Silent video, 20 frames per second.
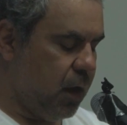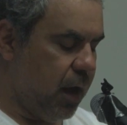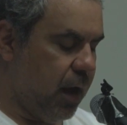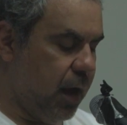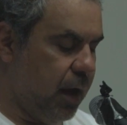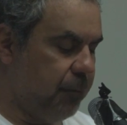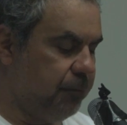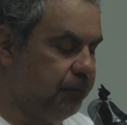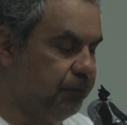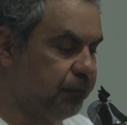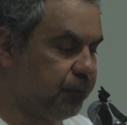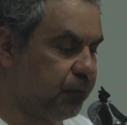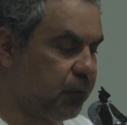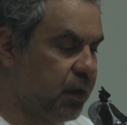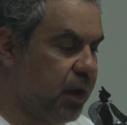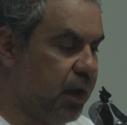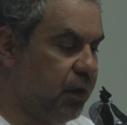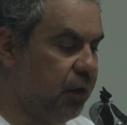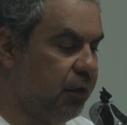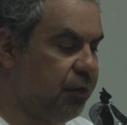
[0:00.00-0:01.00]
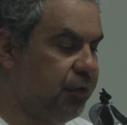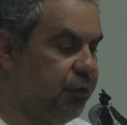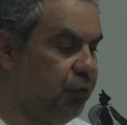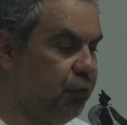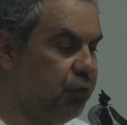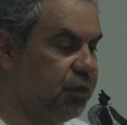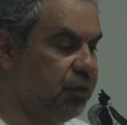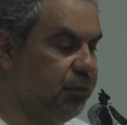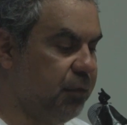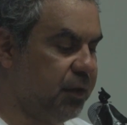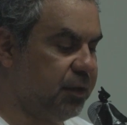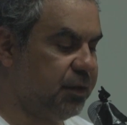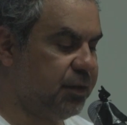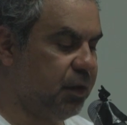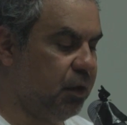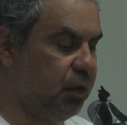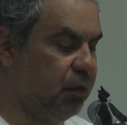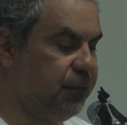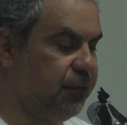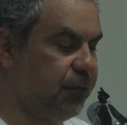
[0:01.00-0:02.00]
And I thought to
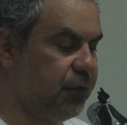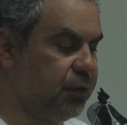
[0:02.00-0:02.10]
myself,